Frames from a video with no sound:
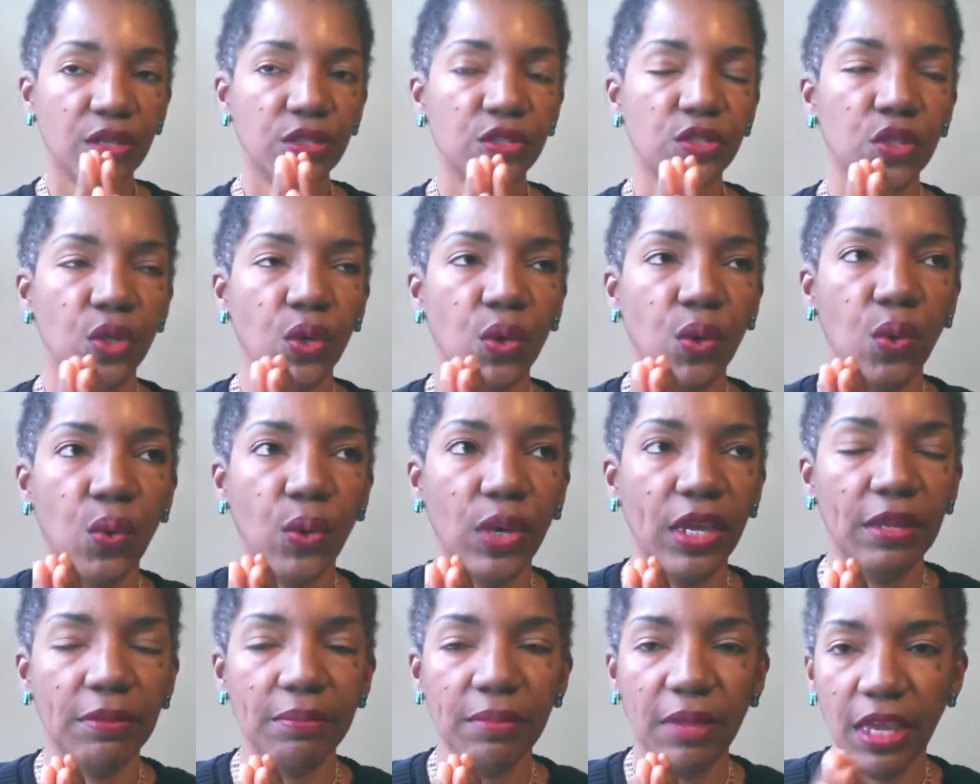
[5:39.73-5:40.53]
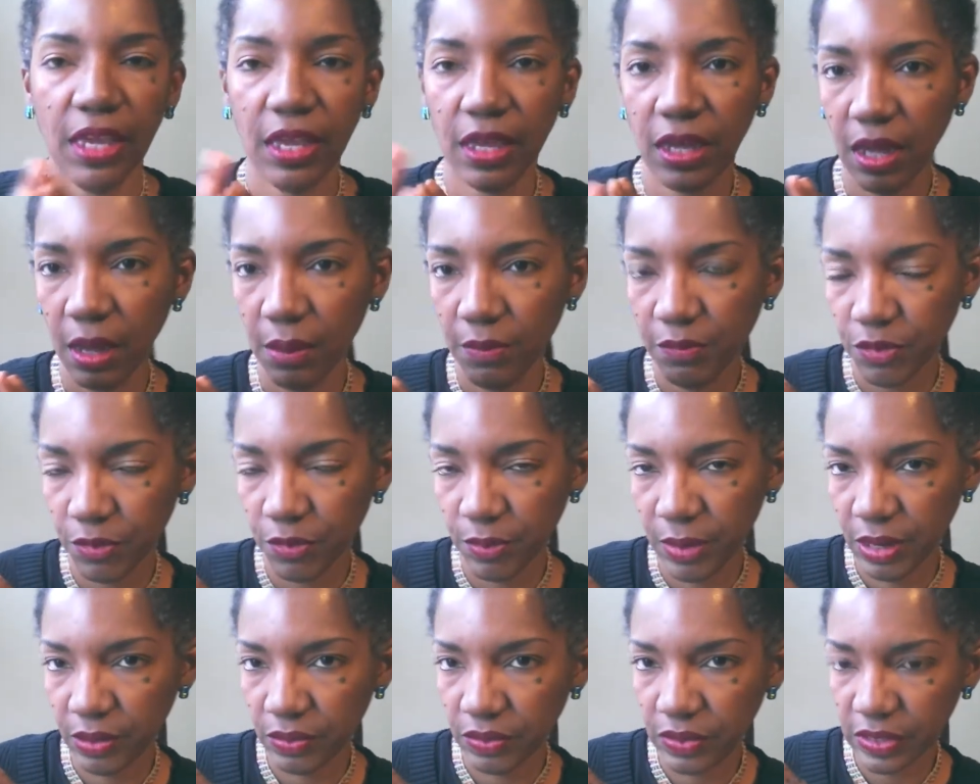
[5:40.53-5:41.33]
So it may come
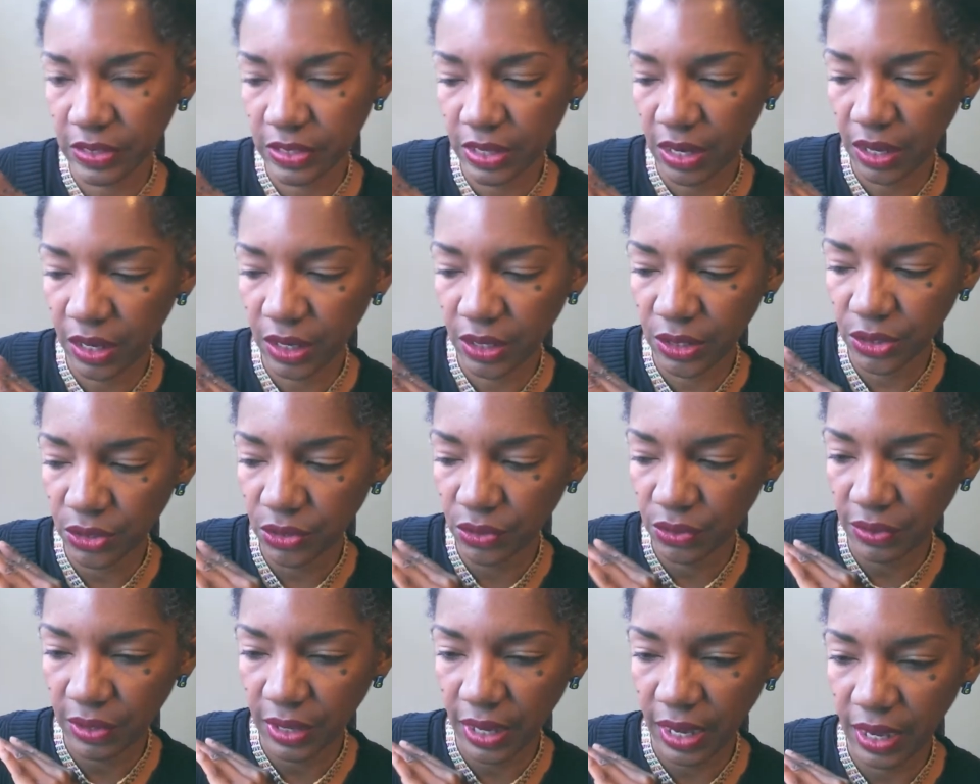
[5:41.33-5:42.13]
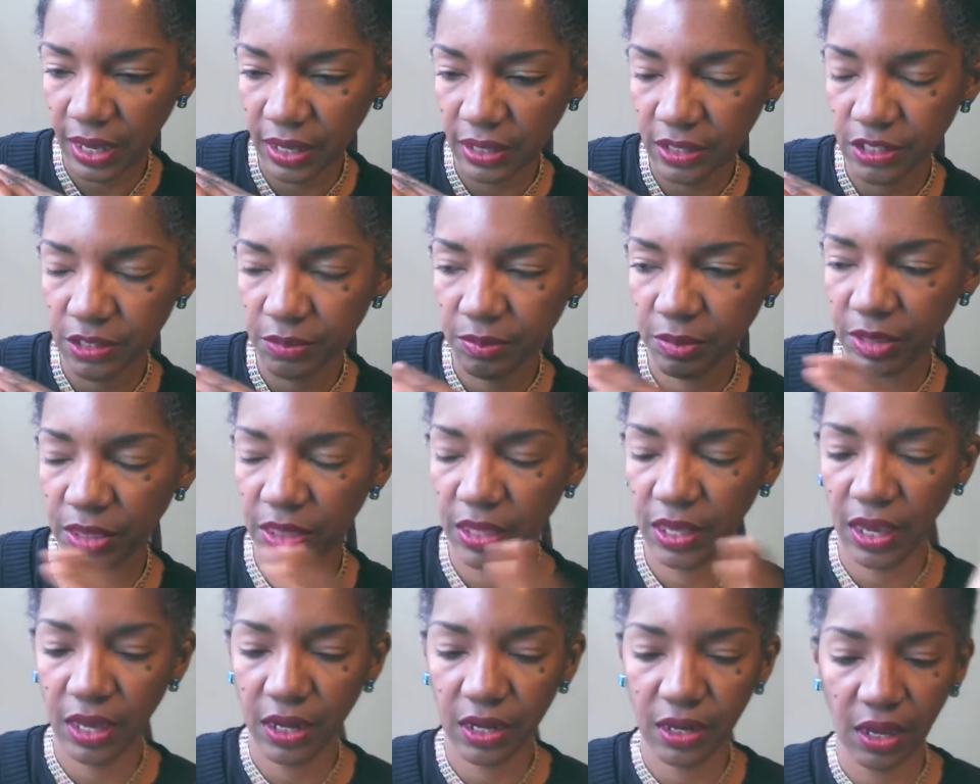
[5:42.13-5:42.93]
from outside you, yes,
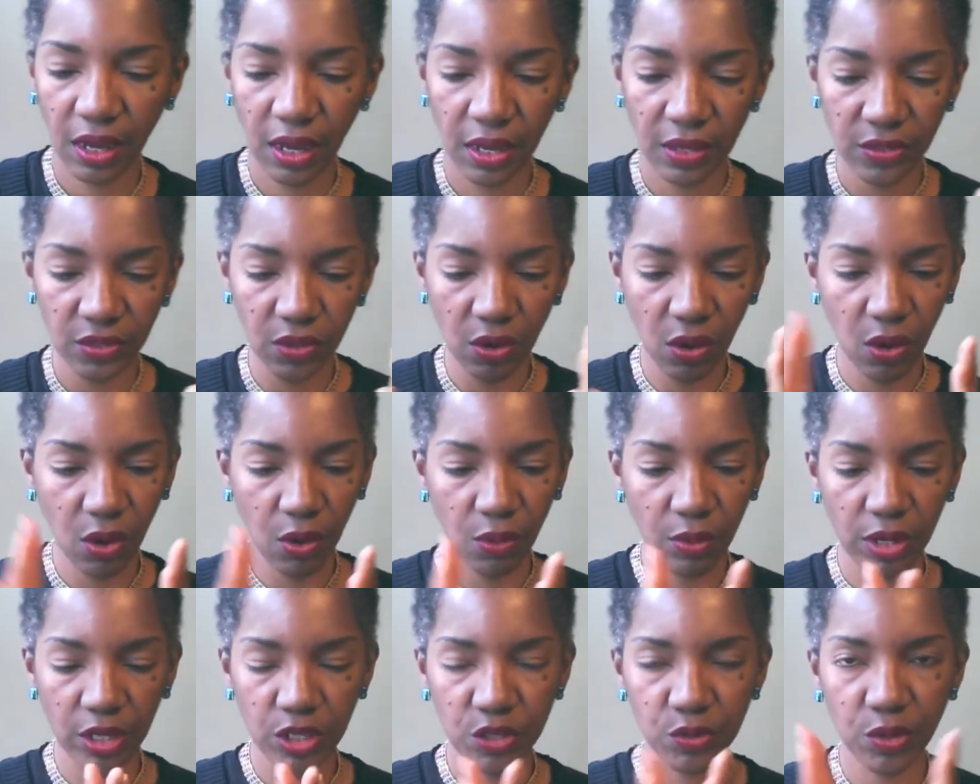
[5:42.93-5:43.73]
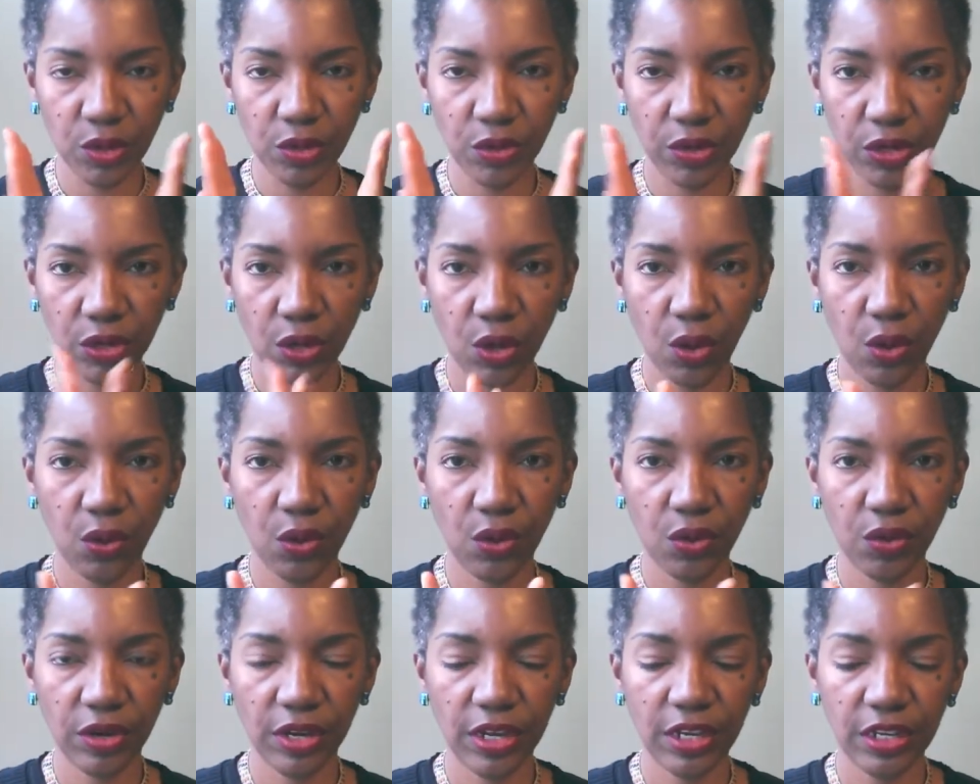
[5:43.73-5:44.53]
but then as always, we're in
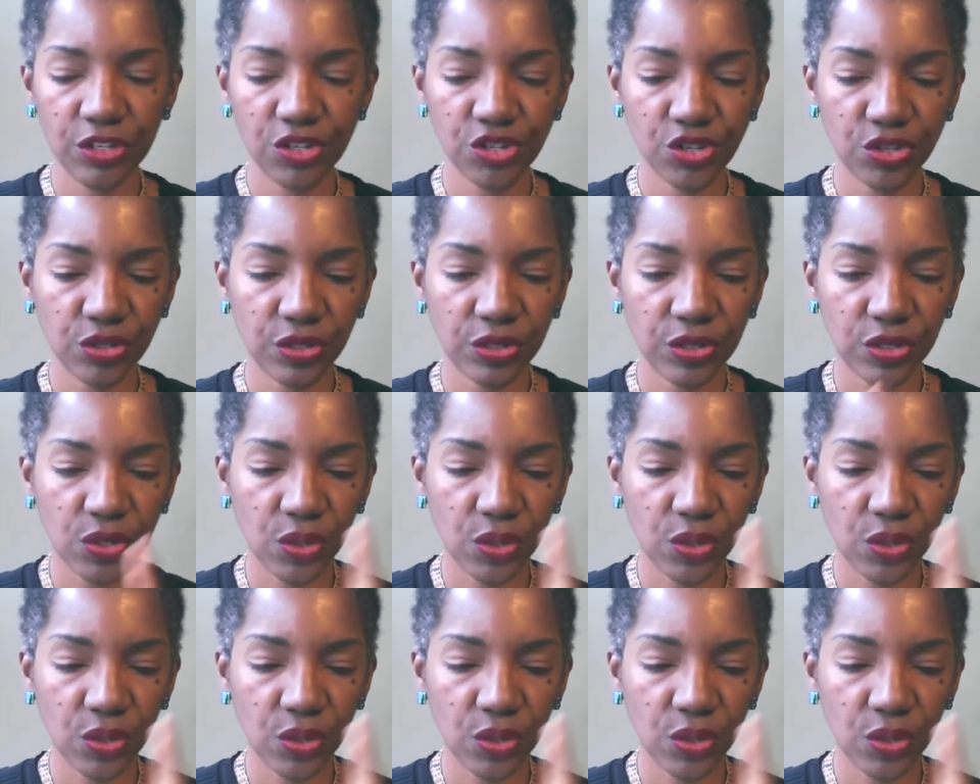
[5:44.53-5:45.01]
co-creation.